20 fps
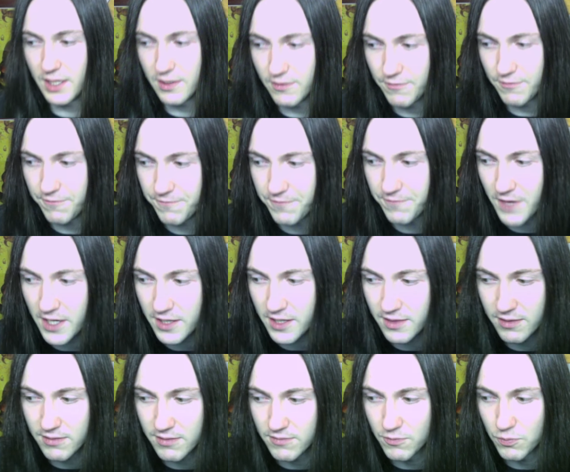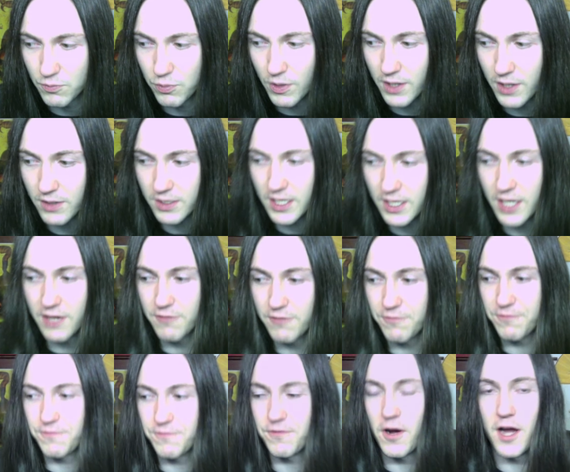fuck what kind of
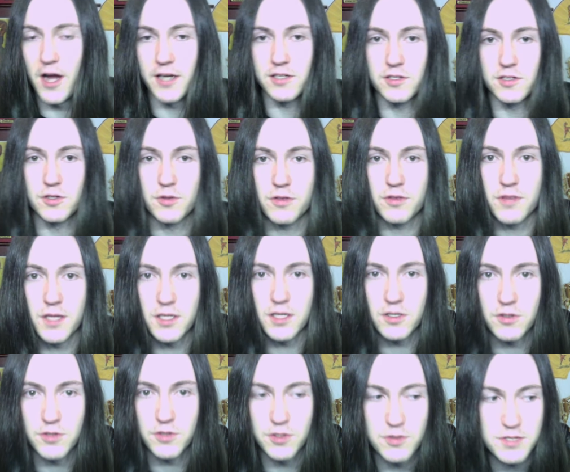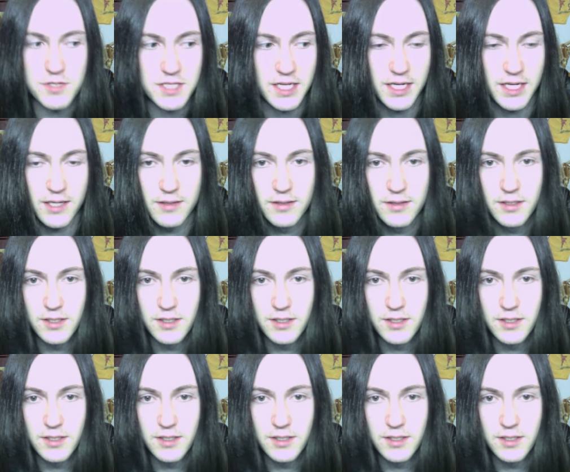font do you think you're using?